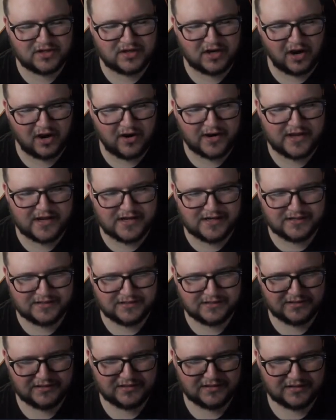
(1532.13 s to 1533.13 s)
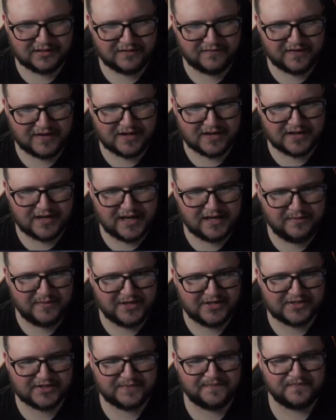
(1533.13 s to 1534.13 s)
G'iah, I think her
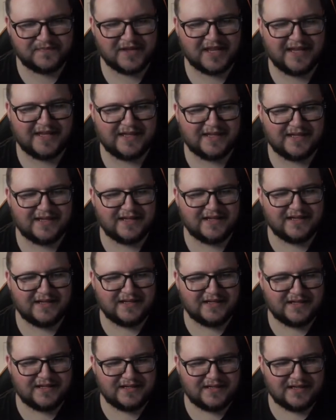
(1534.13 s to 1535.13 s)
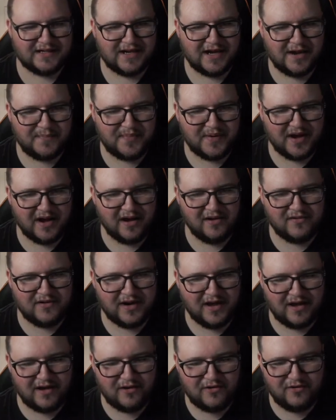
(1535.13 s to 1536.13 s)
name is. Uh, but oh
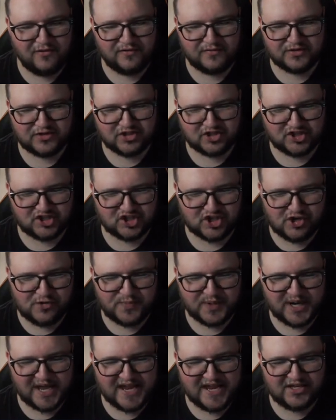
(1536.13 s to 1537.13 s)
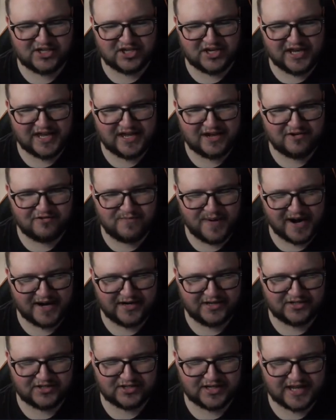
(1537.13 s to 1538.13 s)
no, stupid Agent Hill
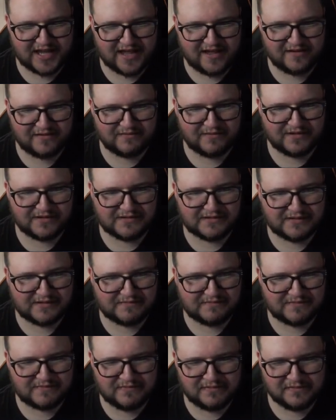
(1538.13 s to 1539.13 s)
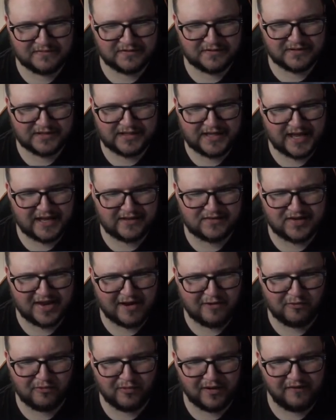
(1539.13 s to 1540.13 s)
managed to get get
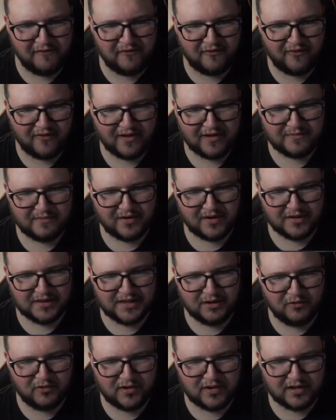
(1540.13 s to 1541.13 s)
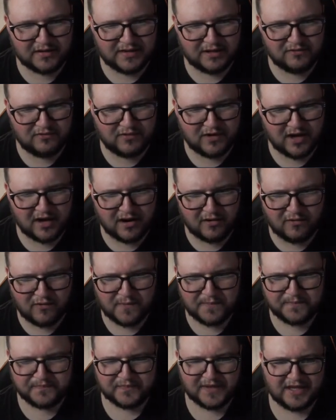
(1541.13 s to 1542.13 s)
dealt with by little little
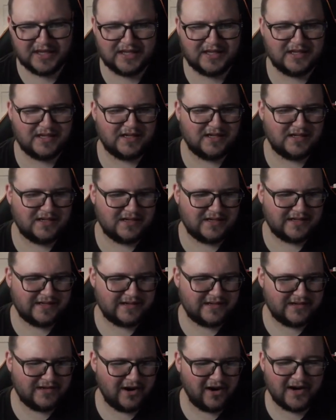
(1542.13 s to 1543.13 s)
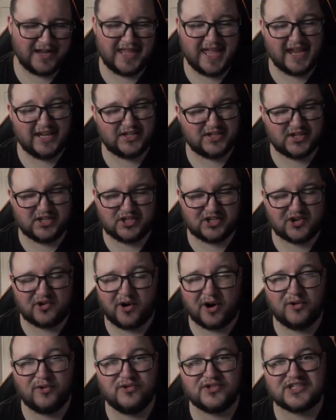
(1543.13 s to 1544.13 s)
girl. Uh, you know, I guess the
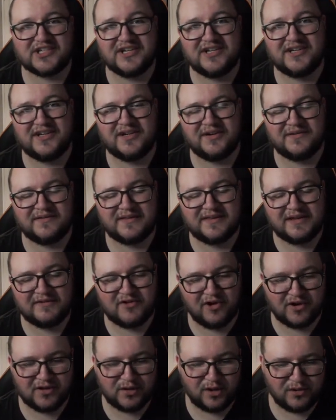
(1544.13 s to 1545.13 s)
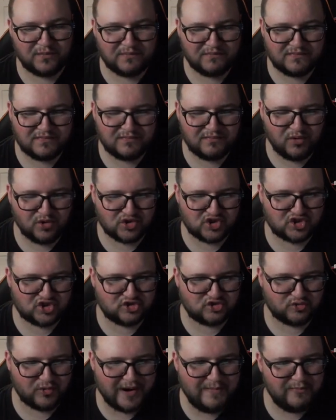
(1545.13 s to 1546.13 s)
Skrulls are, are they've got a lot more
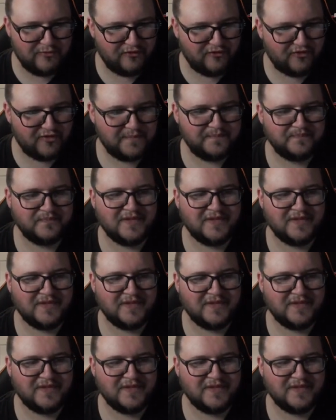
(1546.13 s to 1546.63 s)
strength.